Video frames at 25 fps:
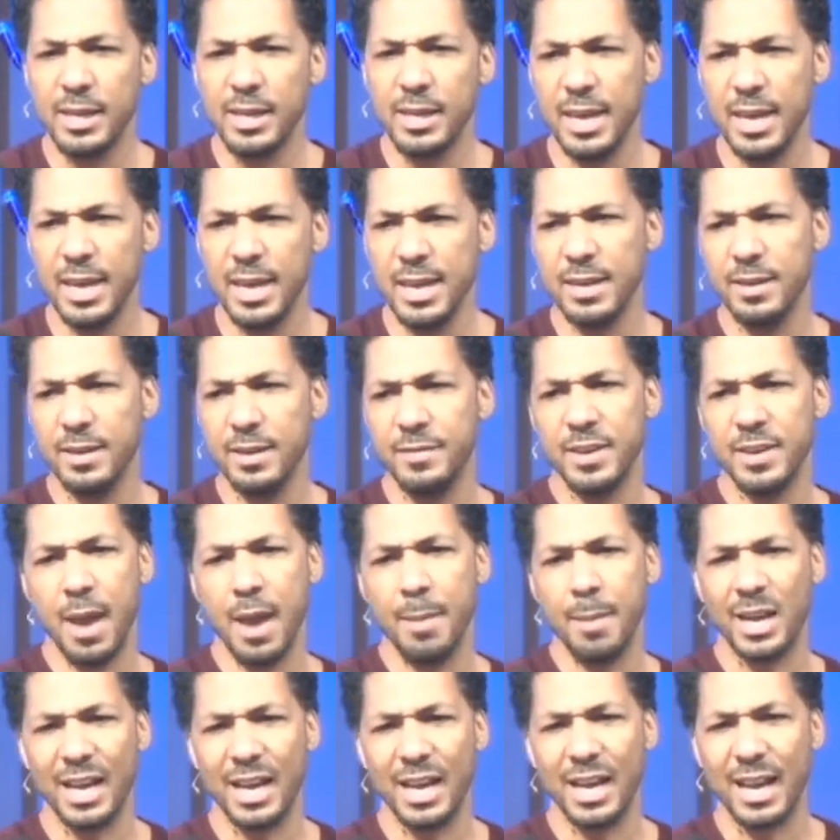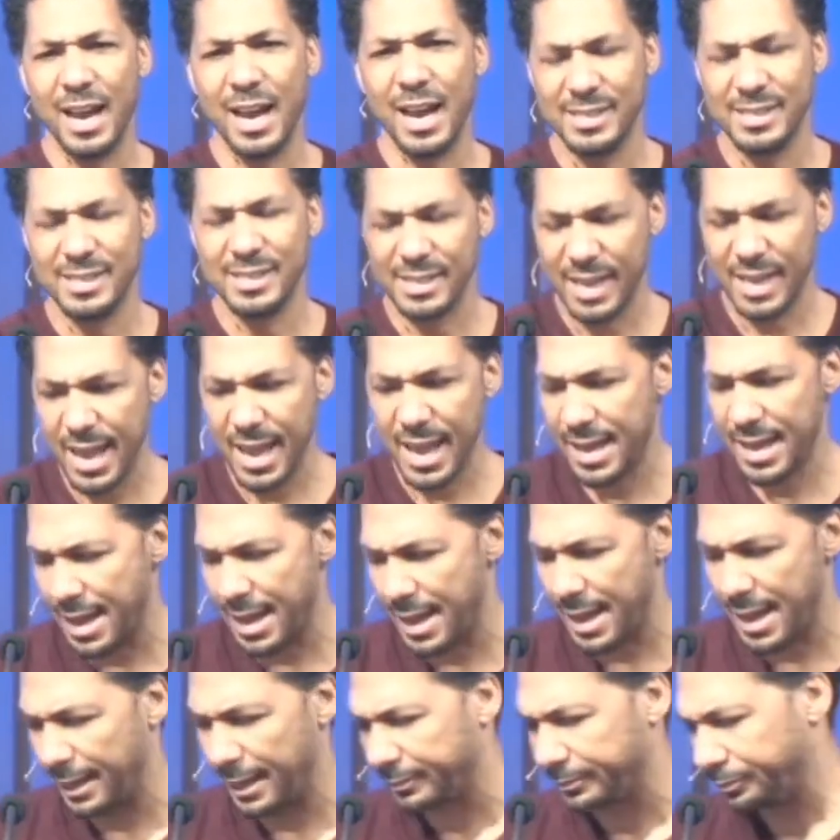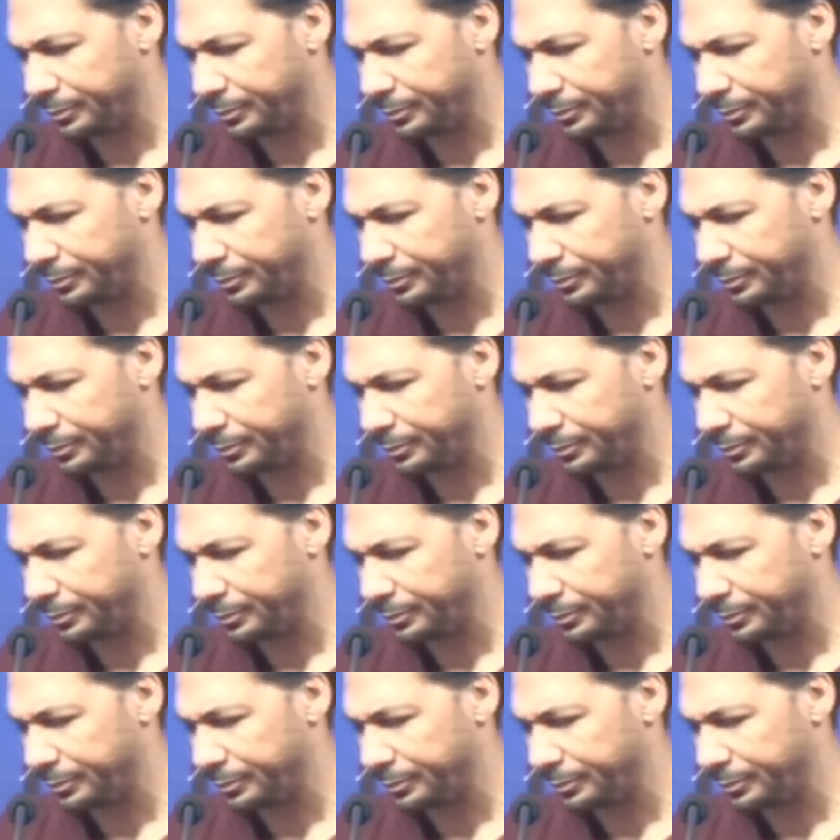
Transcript: king of the Amalekites, Agag.